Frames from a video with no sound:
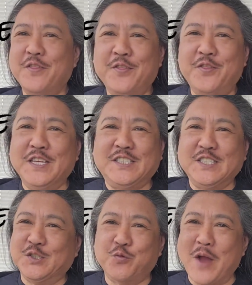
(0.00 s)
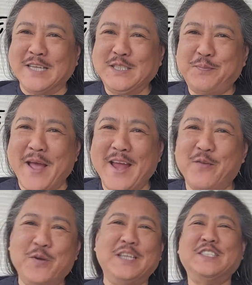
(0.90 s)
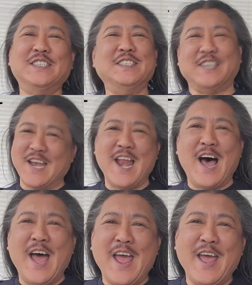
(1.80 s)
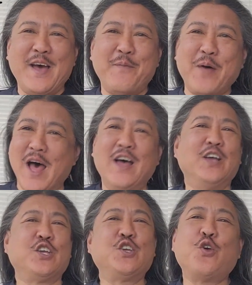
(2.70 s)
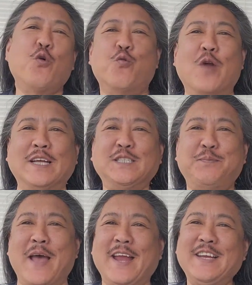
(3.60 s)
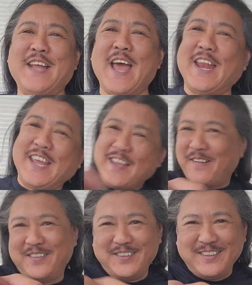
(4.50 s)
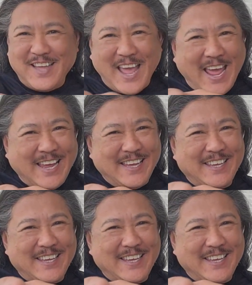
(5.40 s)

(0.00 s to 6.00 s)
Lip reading: This is Rice Paddy Reasons, and I am your Rice Paddy Daddy. Hey.